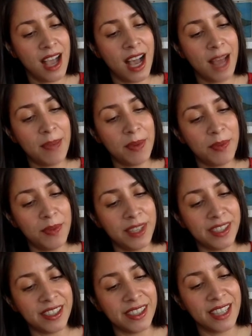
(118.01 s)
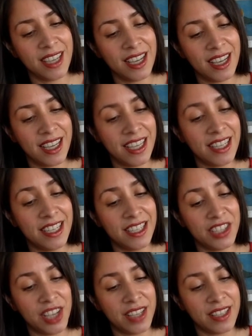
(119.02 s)
I'm a riddle, a hidden
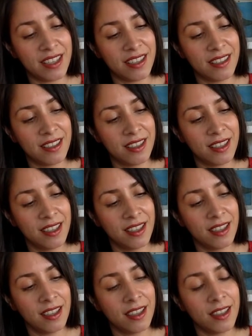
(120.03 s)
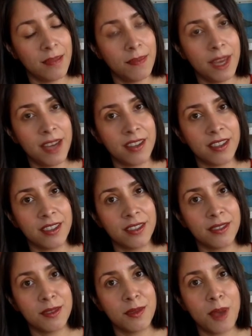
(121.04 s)
agenda, the better
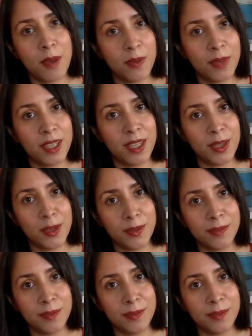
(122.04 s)
to outwit you.